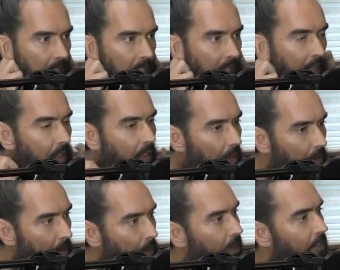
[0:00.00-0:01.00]
So
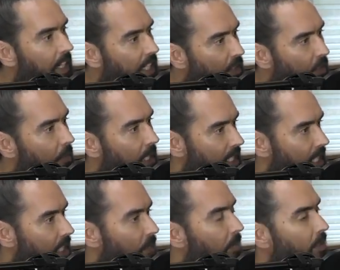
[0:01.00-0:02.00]
the perennial
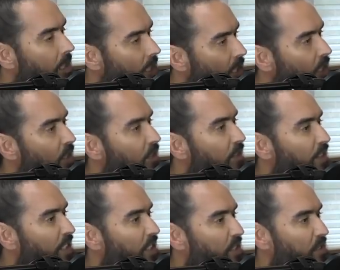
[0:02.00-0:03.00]
message, almost like the
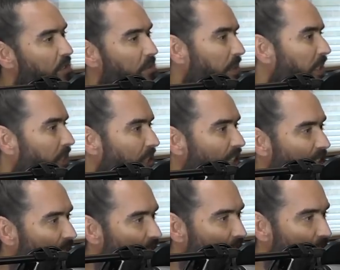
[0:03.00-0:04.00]
universal, we could
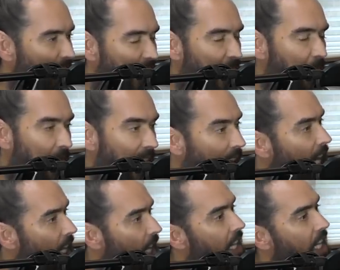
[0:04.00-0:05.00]
argue,
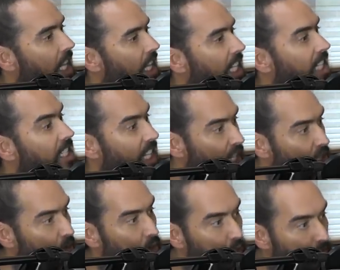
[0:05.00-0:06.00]
that the
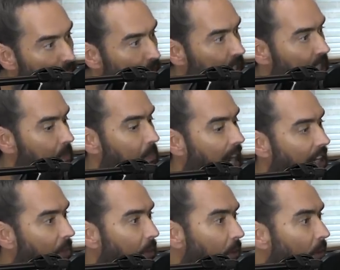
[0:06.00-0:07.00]
essential truth is
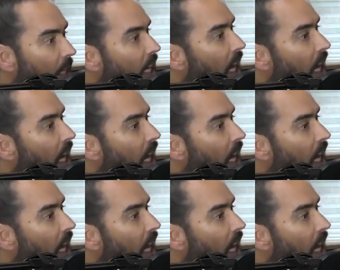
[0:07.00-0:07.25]
comparable.